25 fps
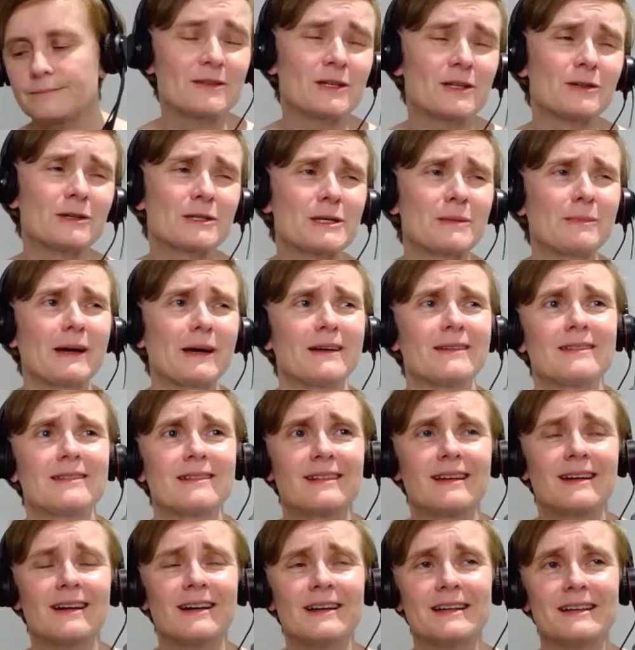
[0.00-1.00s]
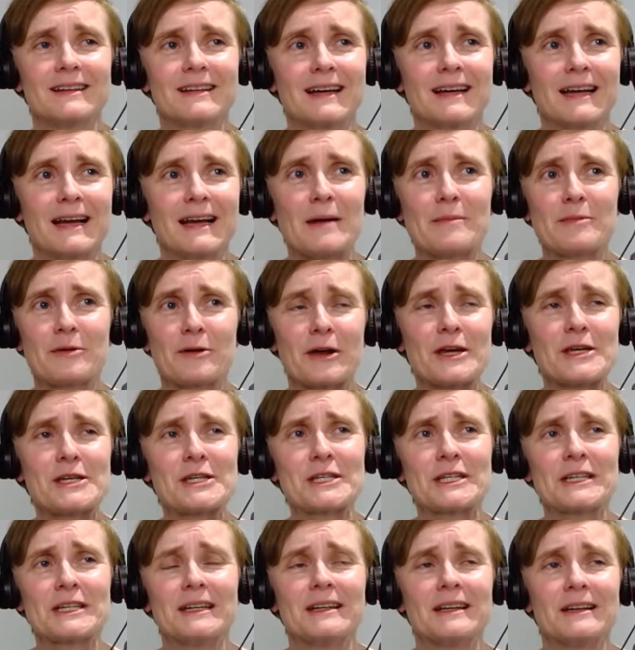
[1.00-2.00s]
talked about kind of
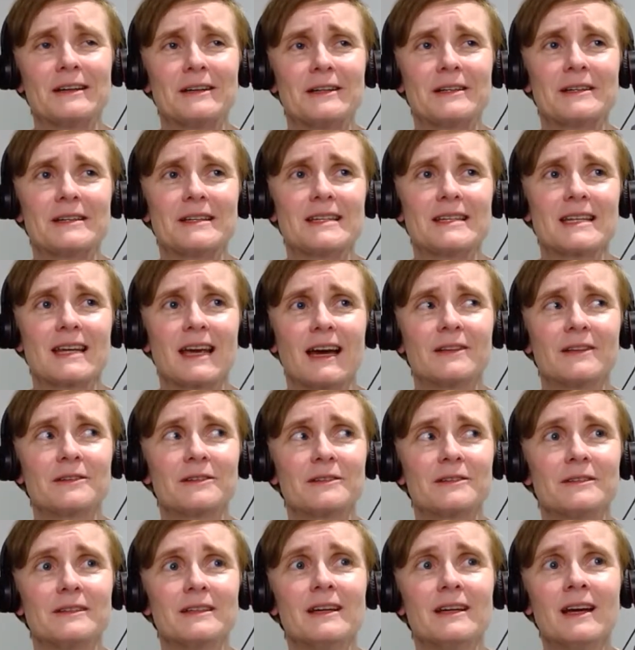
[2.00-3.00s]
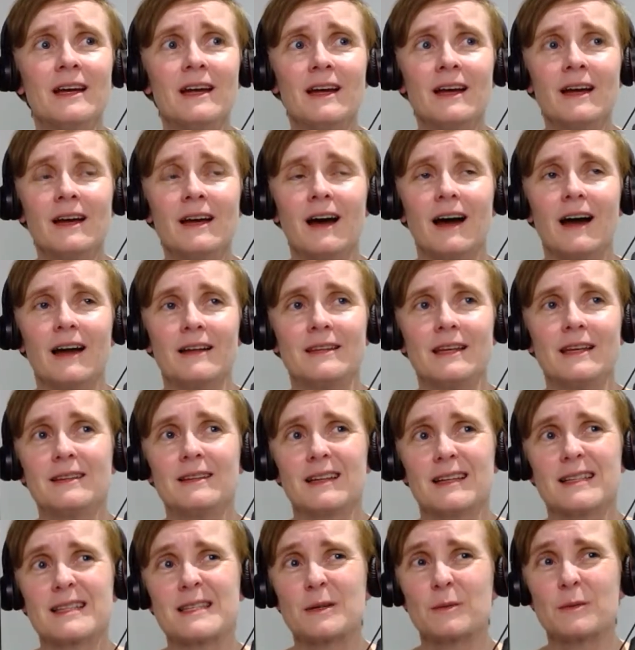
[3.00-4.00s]
collaboration and learning together, and I
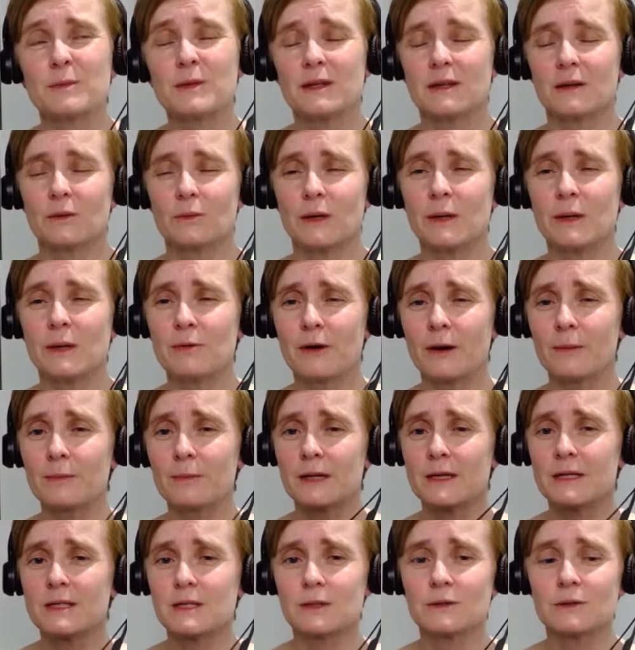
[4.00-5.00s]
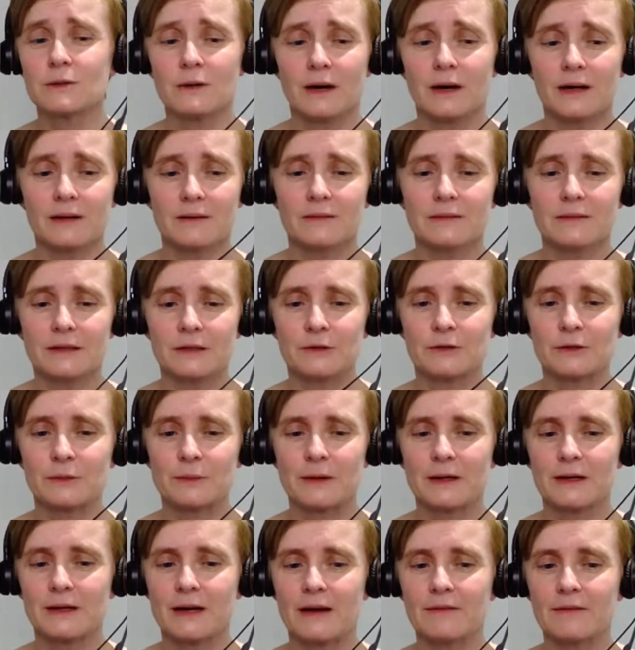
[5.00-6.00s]
think that's something that we probably do at
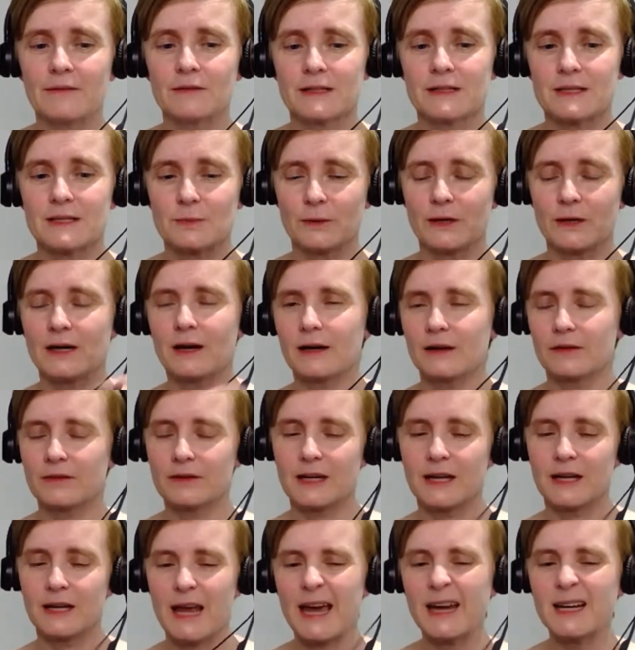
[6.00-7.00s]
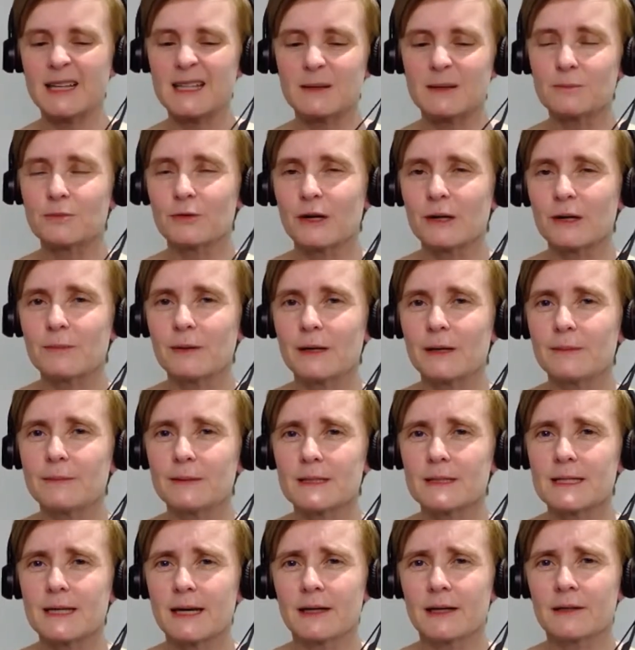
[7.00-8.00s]
European level is we kind of connect and bring
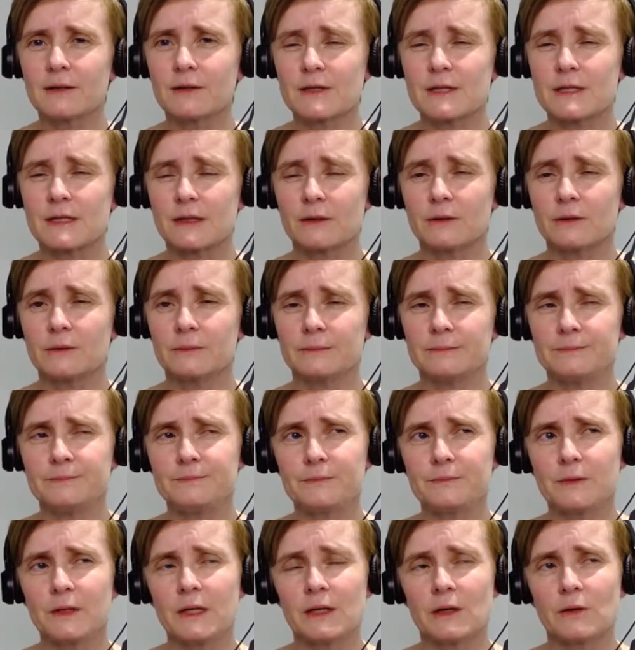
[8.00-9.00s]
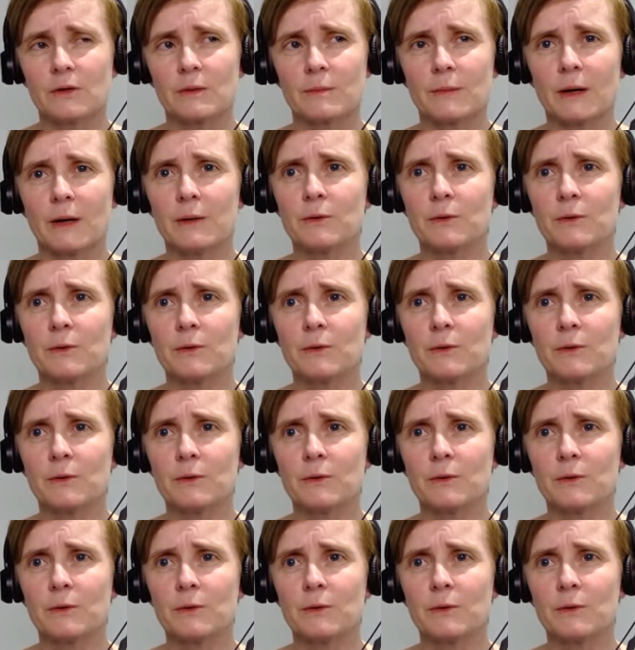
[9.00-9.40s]
people together. So, in my